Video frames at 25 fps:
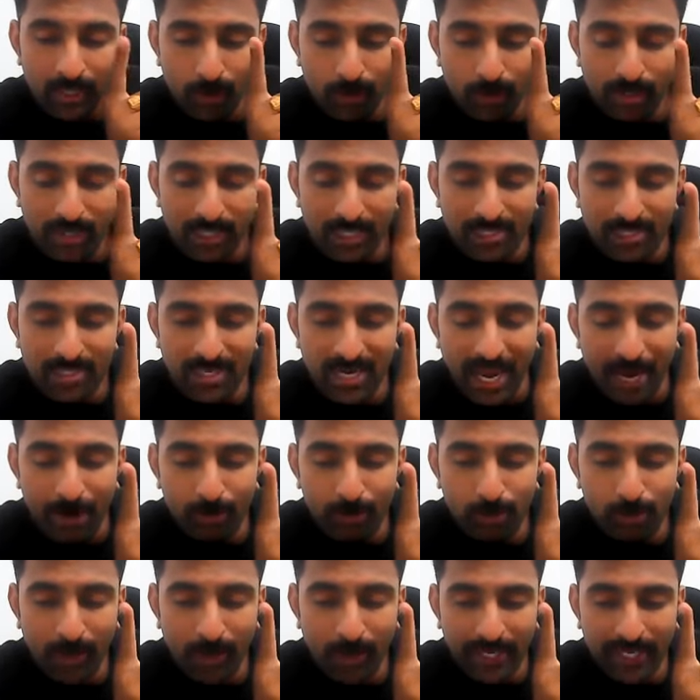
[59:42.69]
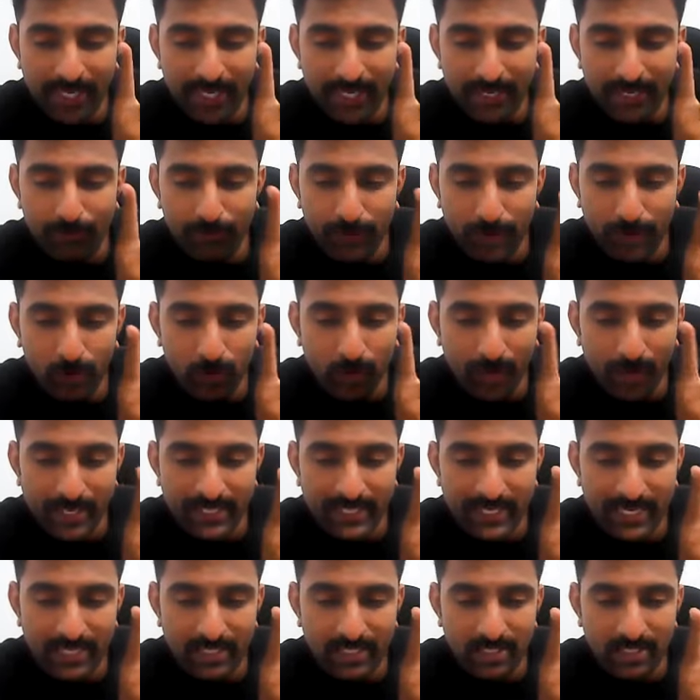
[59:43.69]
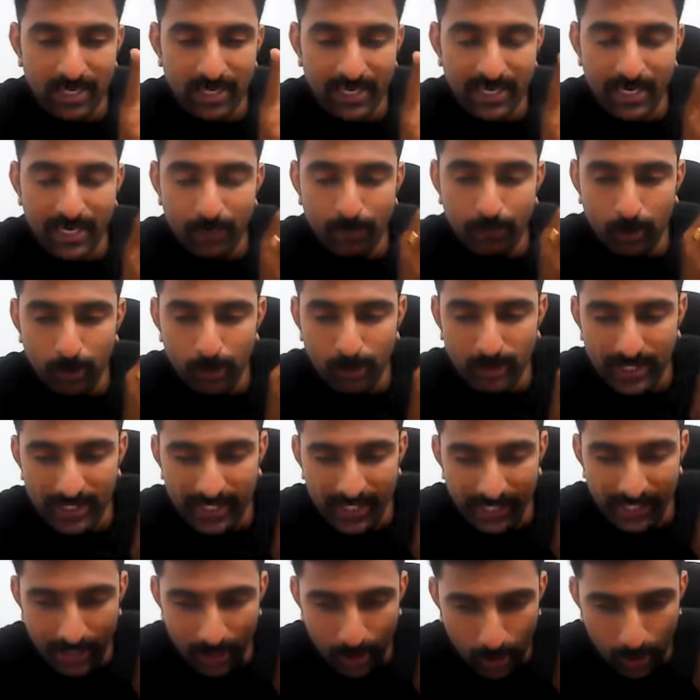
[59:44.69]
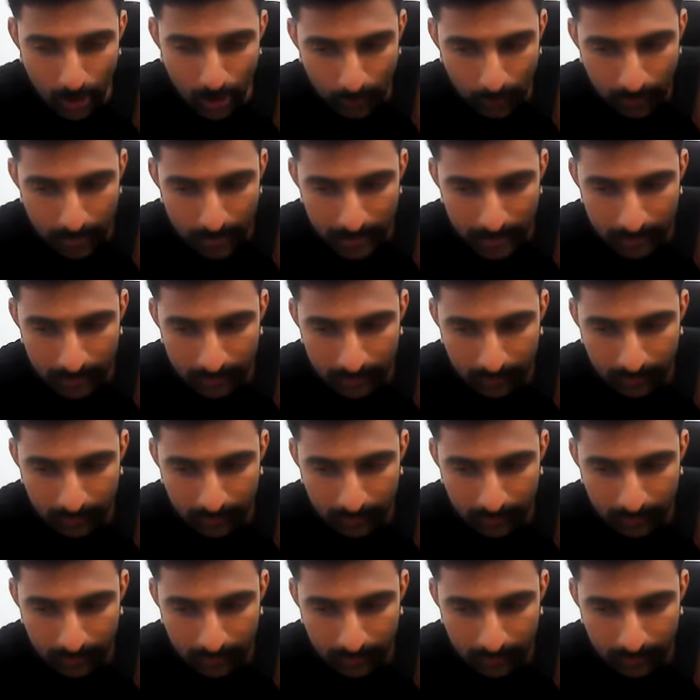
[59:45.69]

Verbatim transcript: you just have to identify one case study and post it in the group